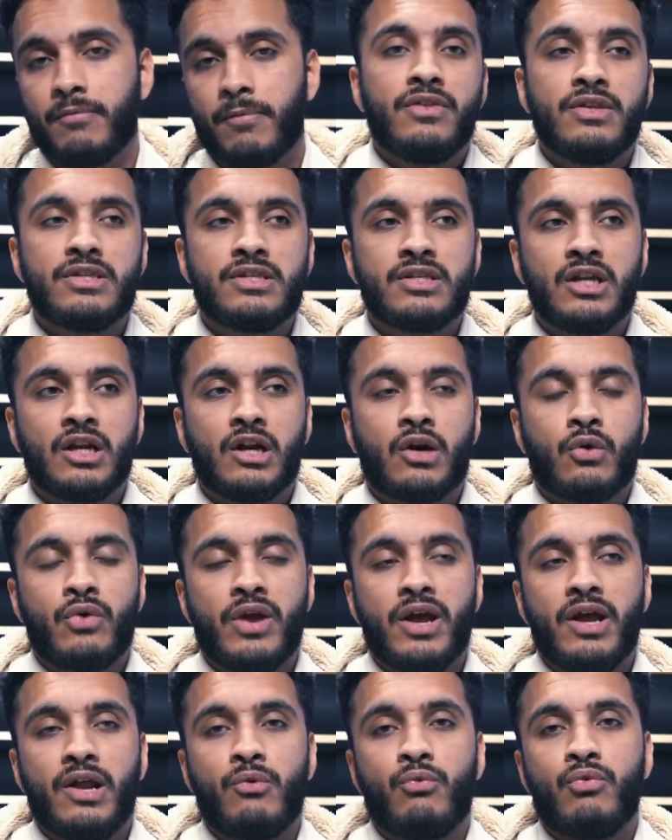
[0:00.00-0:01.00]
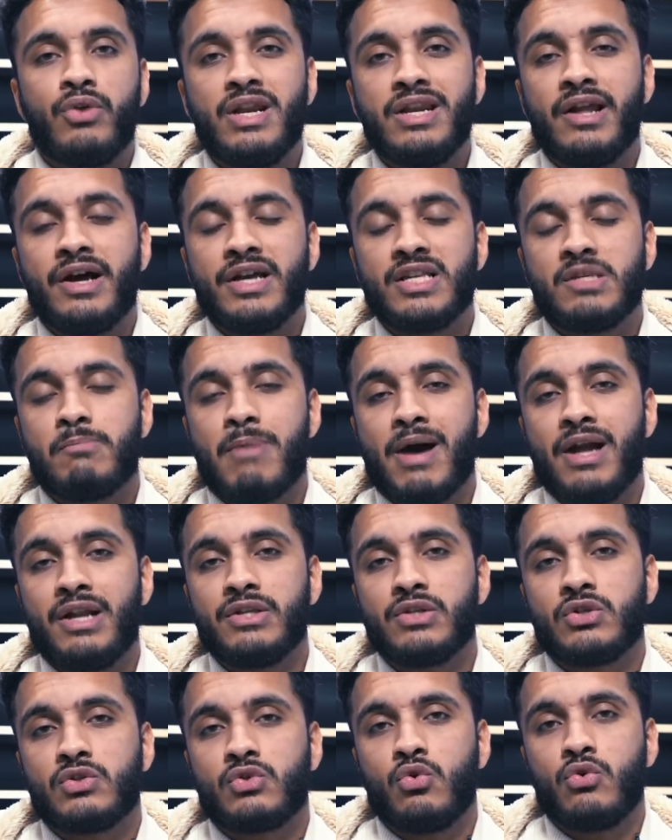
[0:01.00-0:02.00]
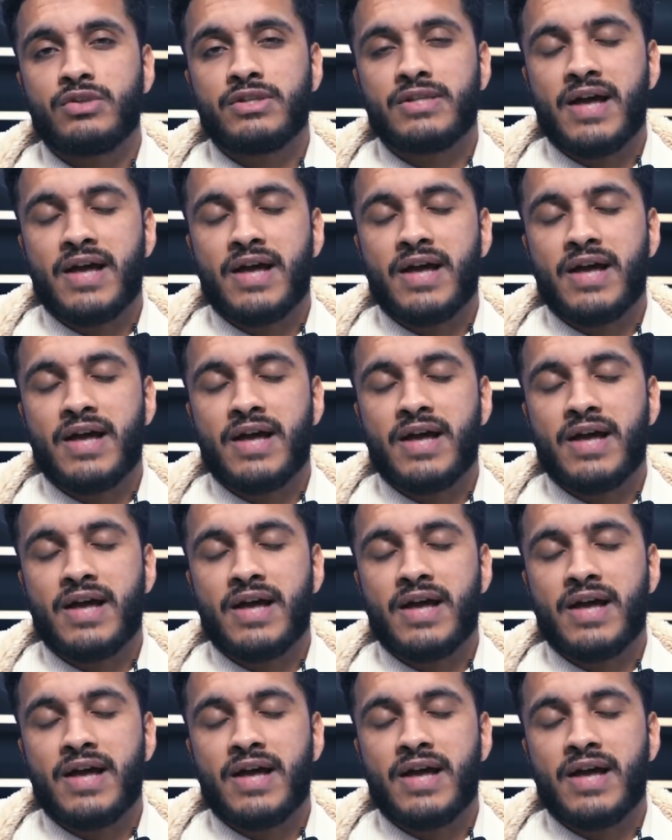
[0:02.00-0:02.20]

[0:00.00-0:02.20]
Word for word: This is gonna create a really nice balanced sauce